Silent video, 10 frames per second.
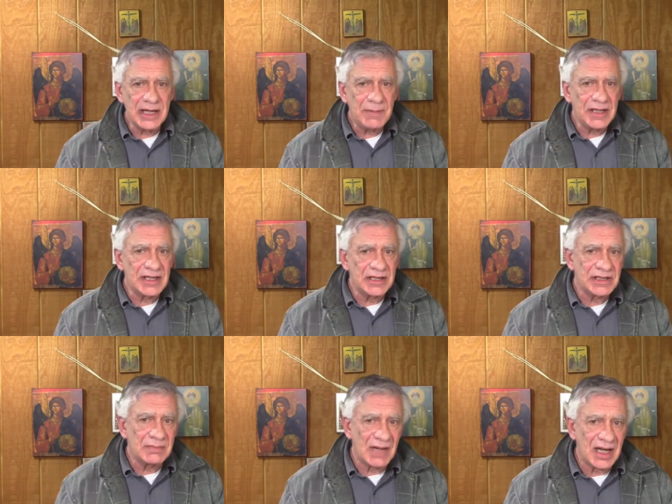Keeping
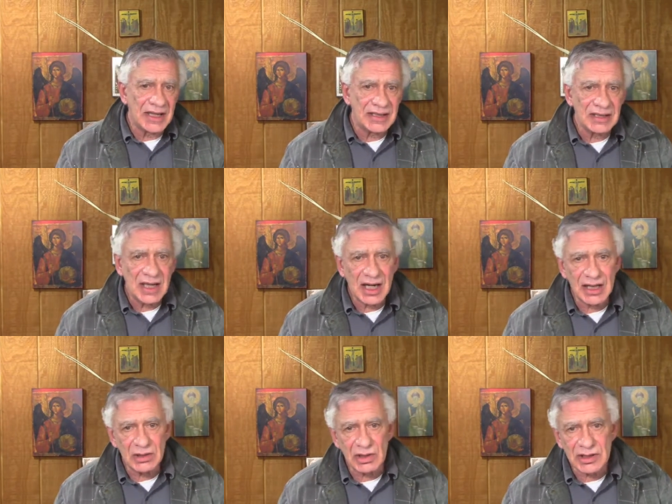this in mind,
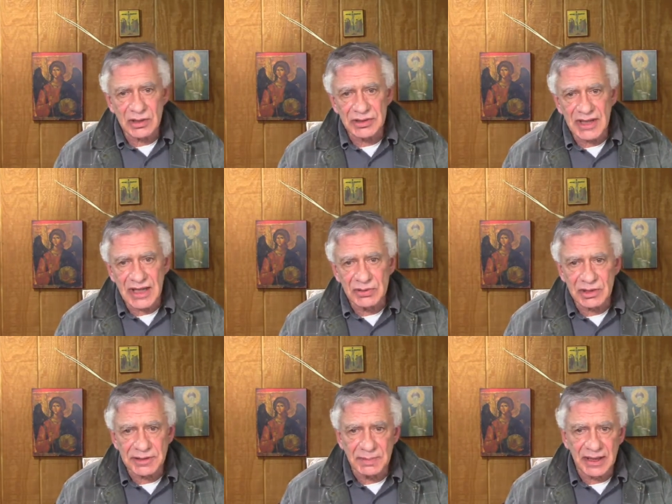our Lord goes
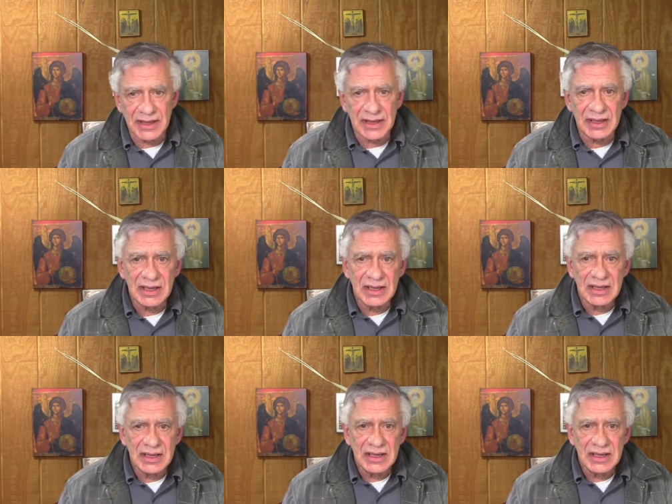on to explain